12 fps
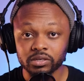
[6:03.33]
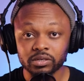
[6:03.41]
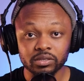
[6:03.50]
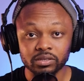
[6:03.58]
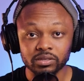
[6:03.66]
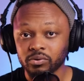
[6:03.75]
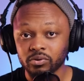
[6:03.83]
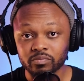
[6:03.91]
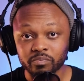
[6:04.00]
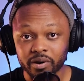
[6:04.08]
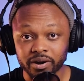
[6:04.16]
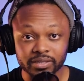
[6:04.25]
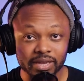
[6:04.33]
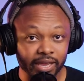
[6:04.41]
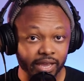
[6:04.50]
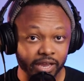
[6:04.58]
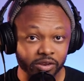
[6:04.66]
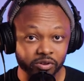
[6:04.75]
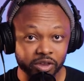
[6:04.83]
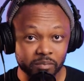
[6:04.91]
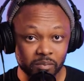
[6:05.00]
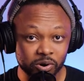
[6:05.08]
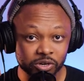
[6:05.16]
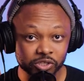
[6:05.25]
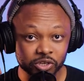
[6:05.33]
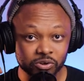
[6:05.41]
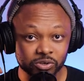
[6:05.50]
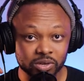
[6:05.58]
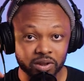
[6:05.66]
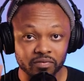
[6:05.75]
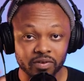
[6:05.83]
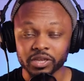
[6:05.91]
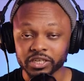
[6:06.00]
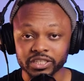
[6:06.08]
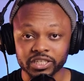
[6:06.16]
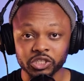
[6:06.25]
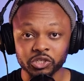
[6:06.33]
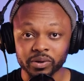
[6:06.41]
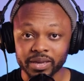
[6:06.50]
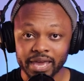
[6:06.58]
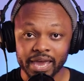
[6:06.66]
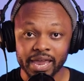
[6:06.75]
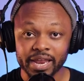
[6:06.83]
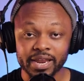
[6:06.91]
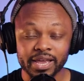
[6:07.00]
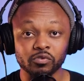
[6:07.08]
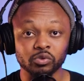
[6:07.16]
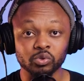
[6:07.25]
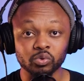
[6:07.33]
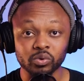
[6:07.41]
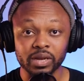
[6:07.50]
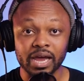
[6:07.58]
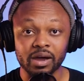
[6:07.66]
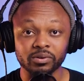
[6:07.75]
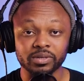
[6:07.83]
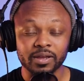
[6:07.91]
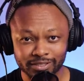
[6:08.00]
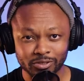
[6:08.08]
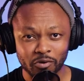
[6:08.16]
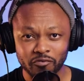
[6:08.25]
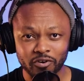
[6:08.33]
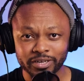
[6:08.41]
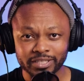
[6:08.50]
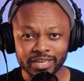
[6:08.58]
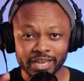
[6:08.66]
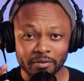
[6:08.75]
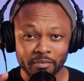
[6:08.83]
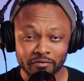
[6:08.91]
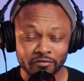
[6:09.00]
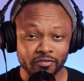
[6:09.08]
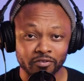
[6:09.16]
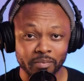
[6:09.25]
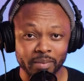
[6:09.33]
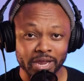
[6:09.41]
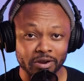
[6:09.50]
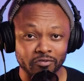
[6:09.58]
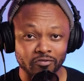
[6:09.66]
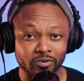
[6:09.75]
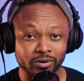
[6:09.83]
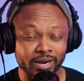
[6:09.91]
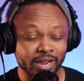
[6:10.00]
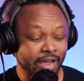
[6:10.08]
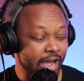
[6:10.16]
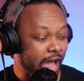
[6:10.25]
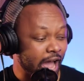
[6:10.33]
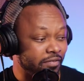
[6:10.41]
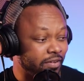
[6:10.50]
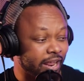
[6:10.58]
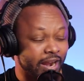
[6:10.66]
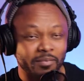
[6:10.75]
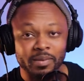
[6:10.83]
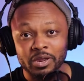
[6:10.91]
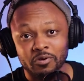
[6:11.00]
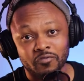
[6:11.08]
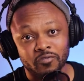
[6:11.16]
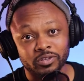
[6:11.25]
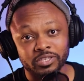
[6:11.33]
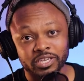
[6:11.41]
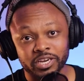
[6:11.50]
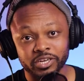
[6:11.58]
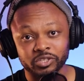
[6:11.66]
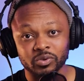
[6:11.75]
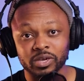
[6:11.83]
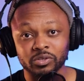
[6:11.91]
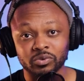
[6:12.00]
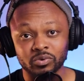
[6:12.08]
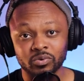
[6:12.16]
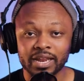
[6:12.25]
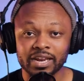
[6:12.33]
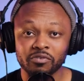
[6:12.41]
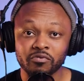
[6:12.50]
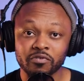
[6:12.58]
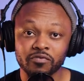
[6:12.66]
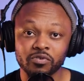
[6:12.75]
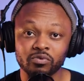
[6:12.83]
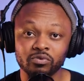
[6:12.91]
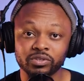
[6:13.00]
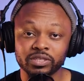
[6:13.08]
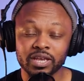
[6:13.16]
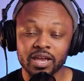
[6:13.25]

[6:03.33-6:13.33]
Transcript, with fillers: good. The good part, again, you can monitor yourself. You can change your gain if you're too loud. So far, it's like my favorite microphone. I have a lot of microphones here, so I do a lot of reviews.